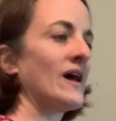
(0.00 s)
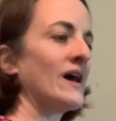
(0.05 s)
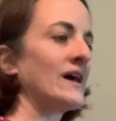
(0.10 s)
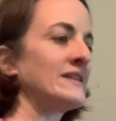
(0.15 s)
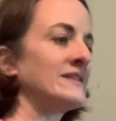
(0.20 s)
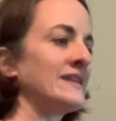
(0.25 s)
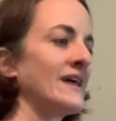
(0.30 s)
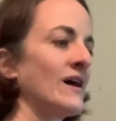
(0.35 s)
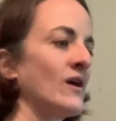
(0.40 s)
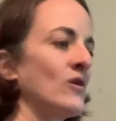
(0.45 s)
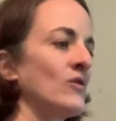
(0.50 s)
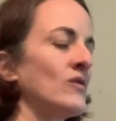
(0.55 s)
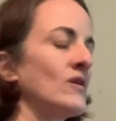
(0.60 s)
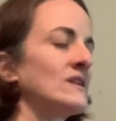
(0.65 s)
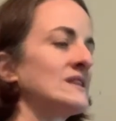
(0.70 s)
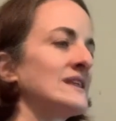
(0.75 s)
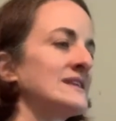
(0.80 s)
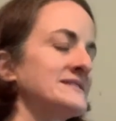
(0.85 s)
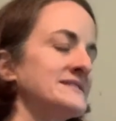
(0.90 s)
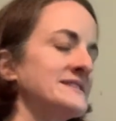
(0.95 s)
Now
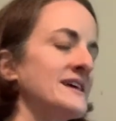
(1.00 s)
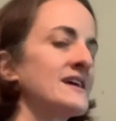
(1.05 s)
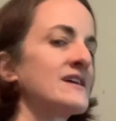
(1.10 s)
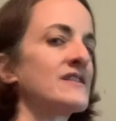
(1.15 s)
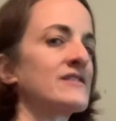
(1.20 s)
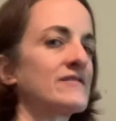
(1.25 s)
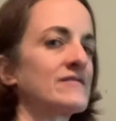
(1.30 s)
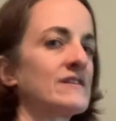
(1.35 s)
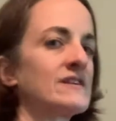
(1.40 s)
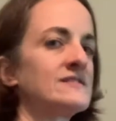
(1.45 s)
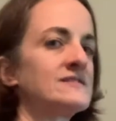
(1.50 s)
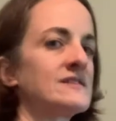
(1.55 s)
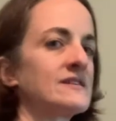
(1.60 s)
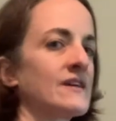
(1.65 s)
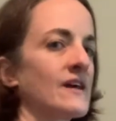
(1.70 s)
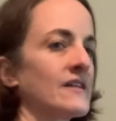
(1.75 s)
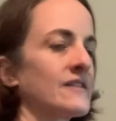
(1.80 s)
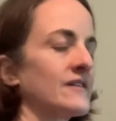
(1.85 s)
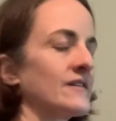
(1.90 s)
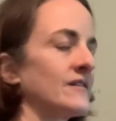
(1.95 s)
let's take 3
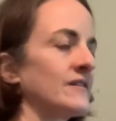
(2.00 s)
together.